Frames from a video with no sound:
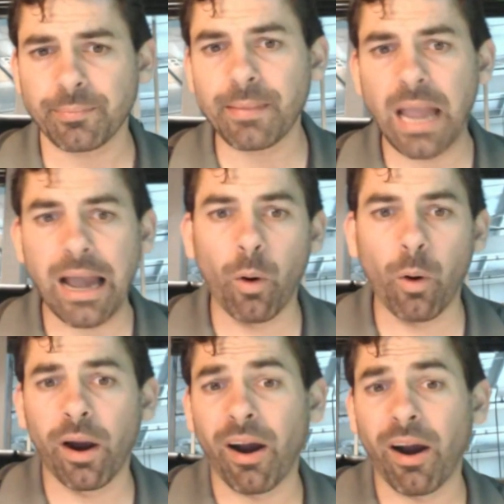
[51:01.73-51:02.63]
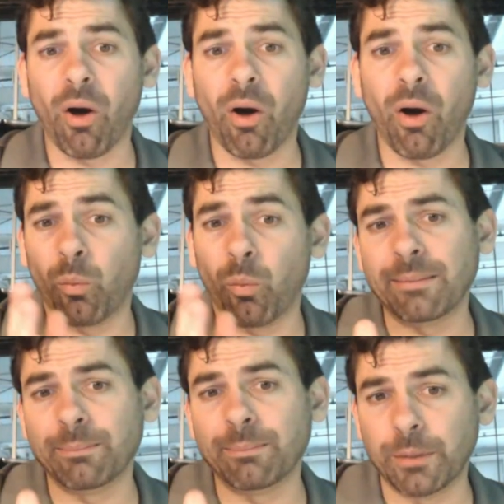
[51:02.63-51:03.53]
Or all one
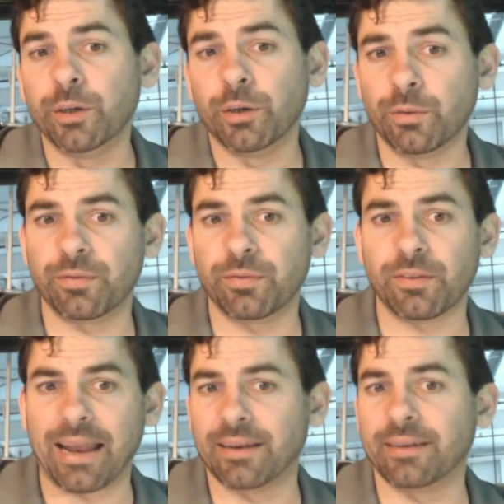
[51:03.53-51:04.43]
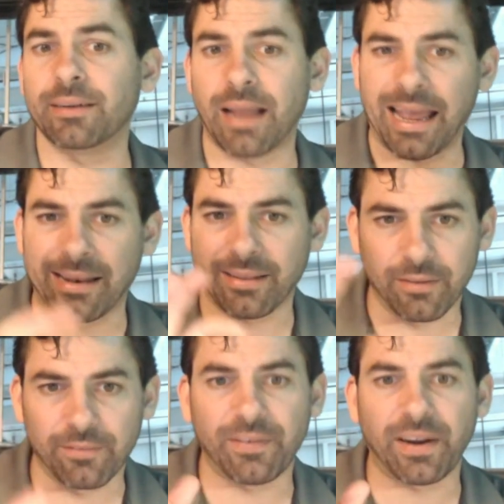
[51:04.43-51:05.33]
move and little
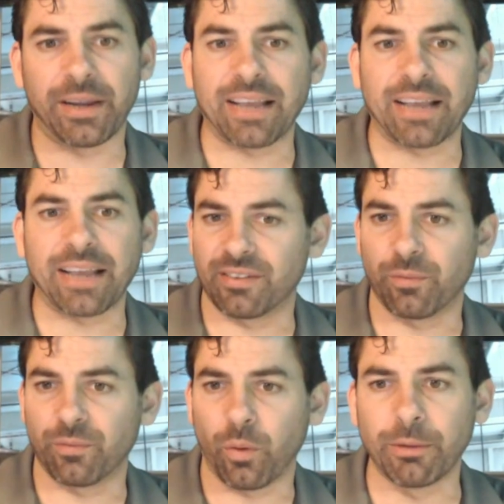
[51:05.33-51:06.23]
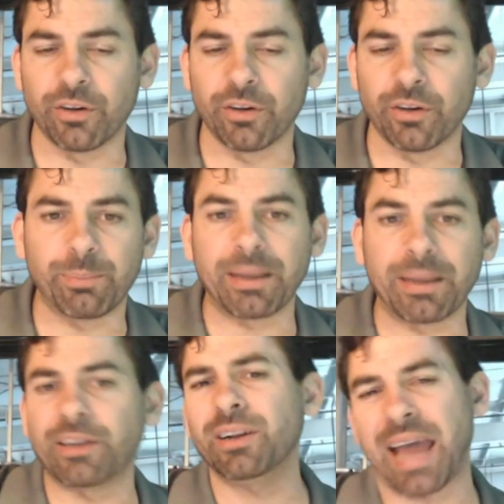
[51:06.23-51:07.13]
variations of one move, but you don't
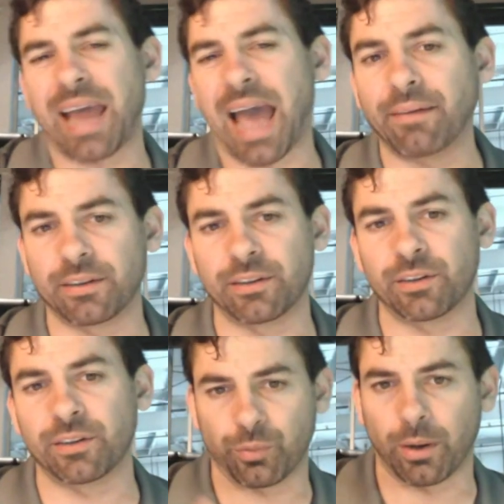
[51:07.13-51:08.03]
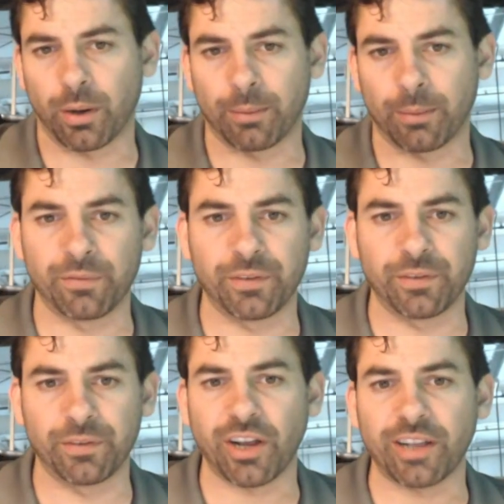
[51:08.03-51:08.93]
even have to do just one move. You could
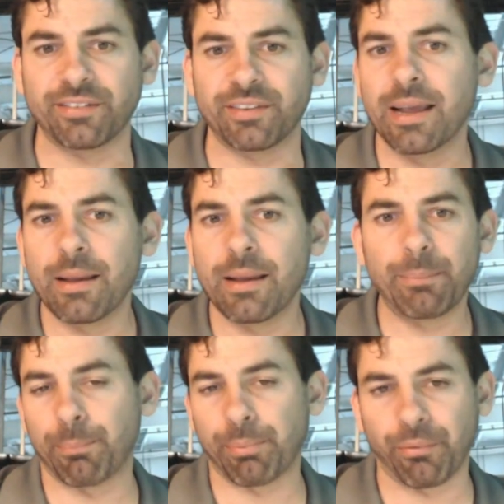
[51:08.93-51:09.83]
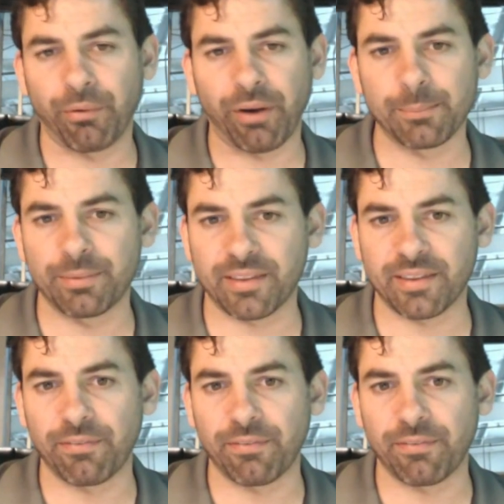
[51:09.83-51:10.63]
just pick up random stuff.